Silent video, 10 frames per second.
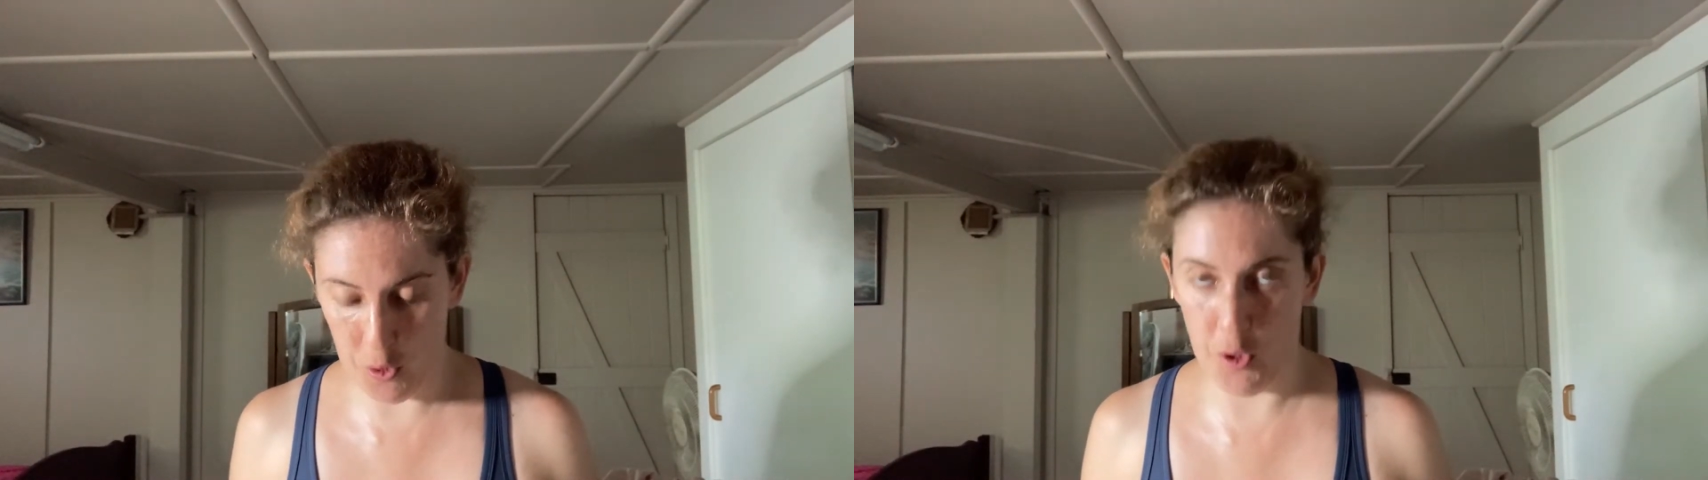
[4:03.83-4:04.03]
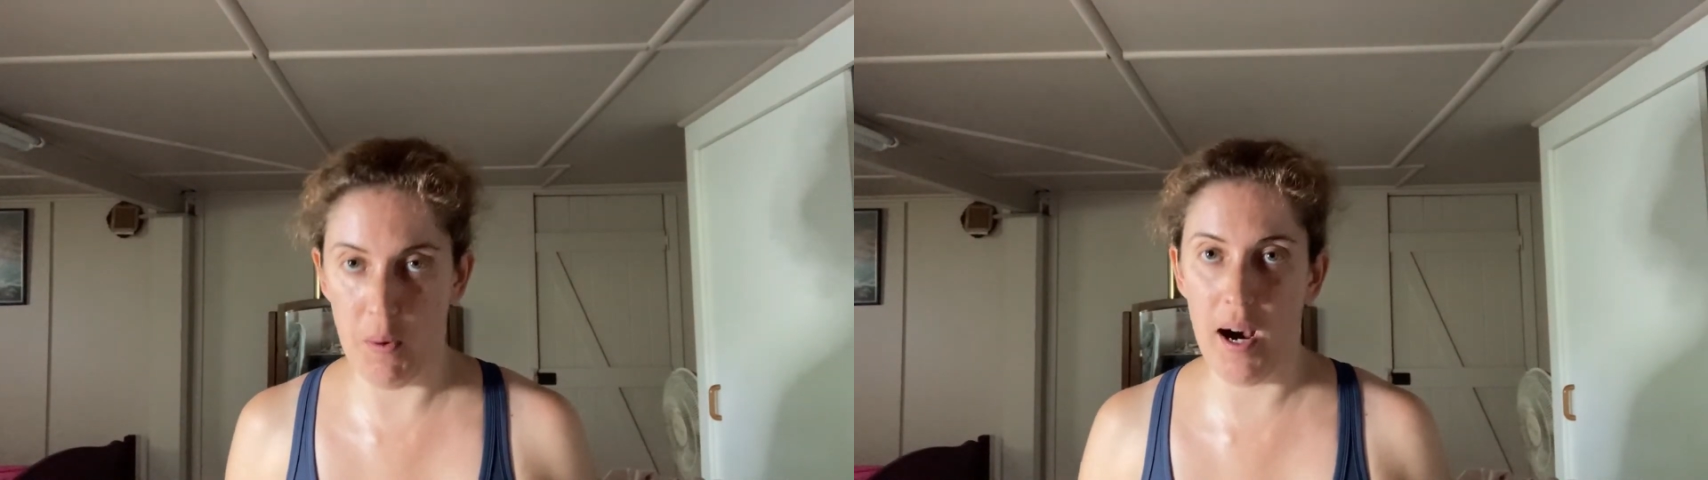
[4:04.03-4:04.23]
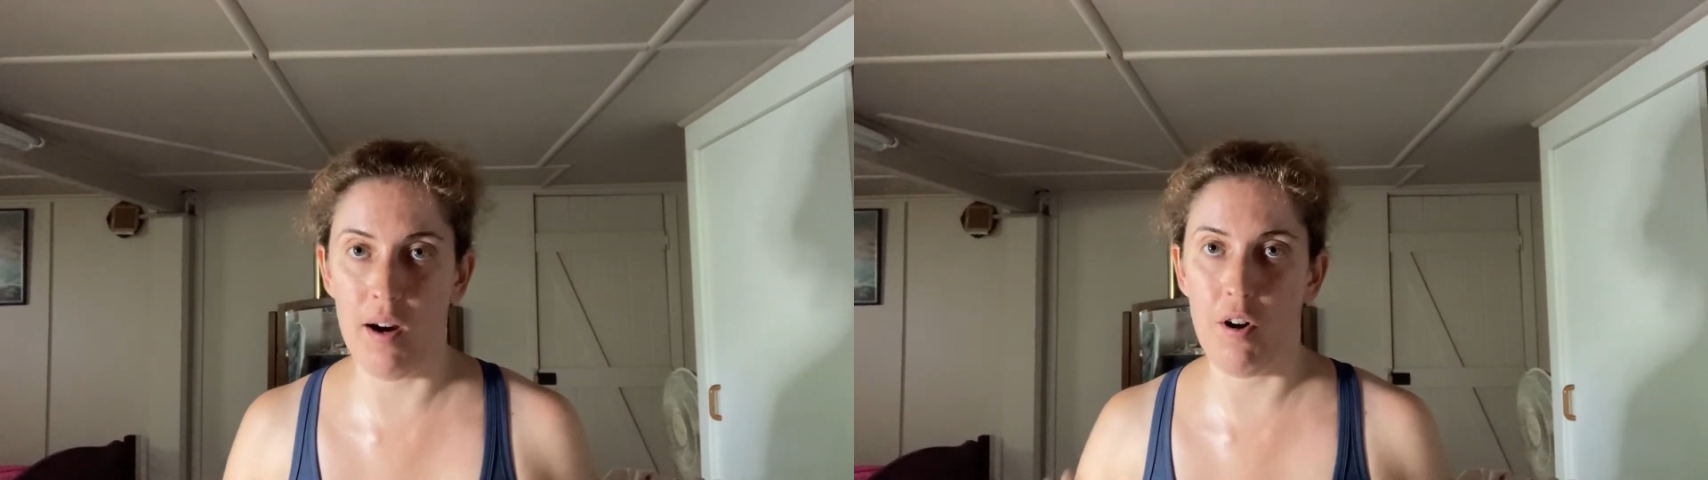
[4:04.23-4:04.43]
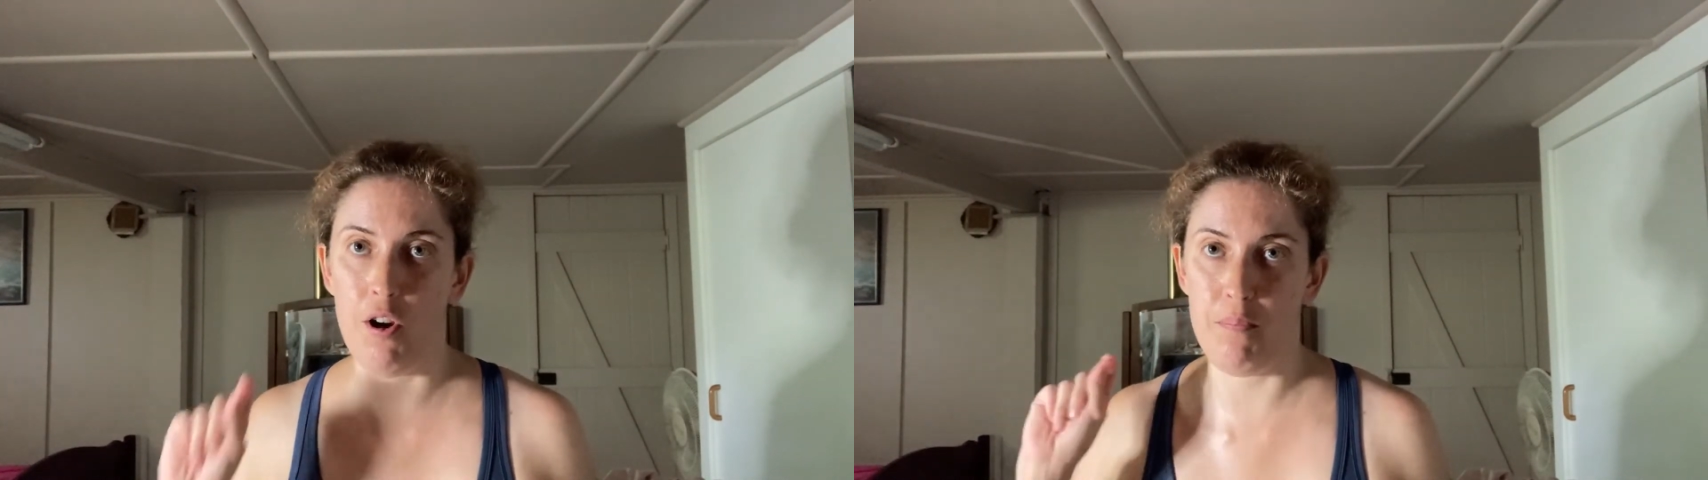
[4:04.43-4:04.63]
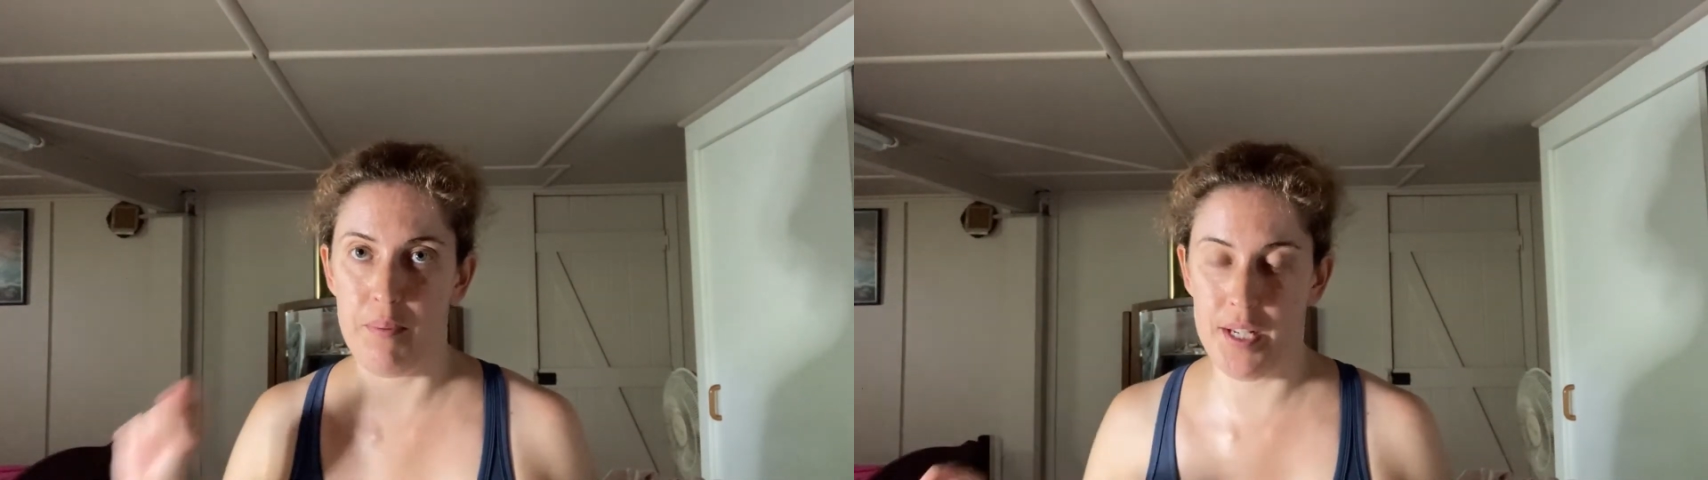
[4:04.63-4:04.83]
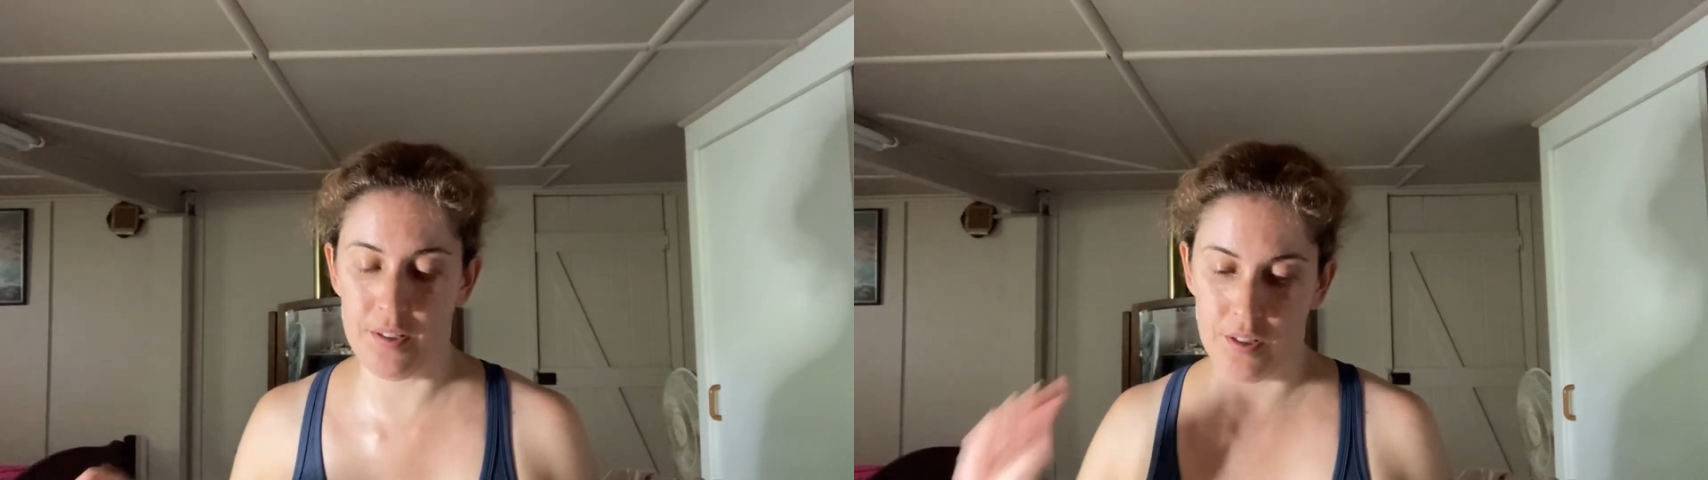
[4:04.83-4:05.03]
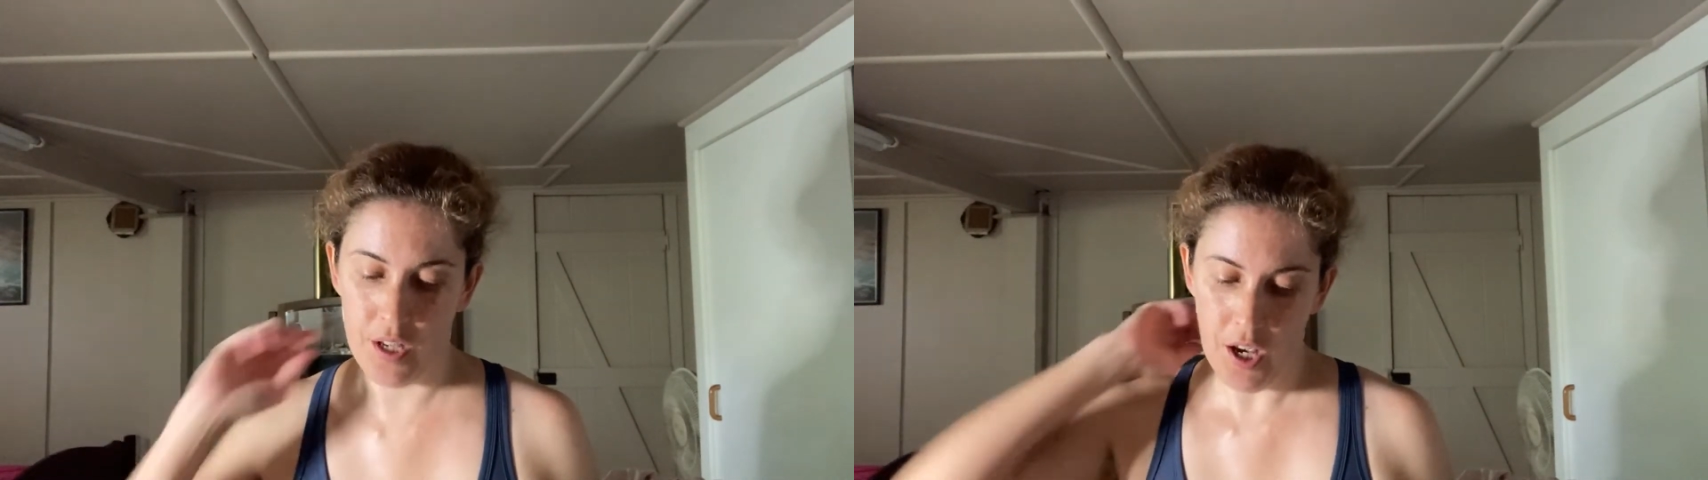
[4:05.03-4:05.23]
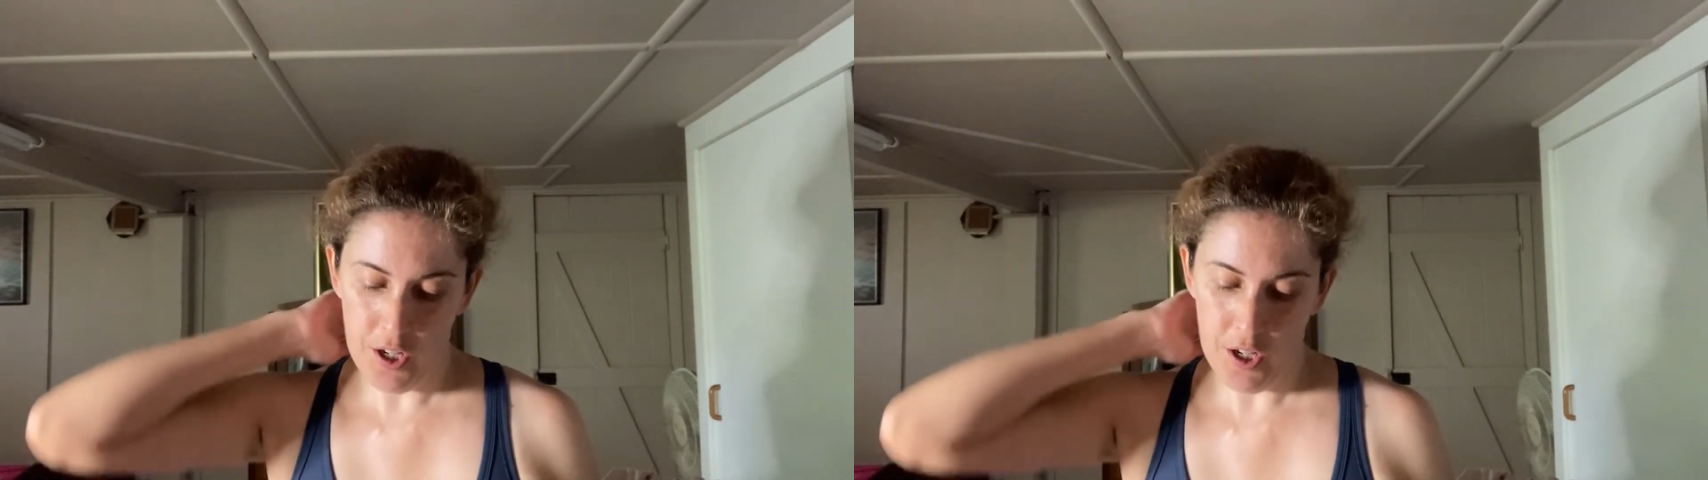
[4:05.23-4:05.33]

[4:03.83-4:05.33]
you are obese.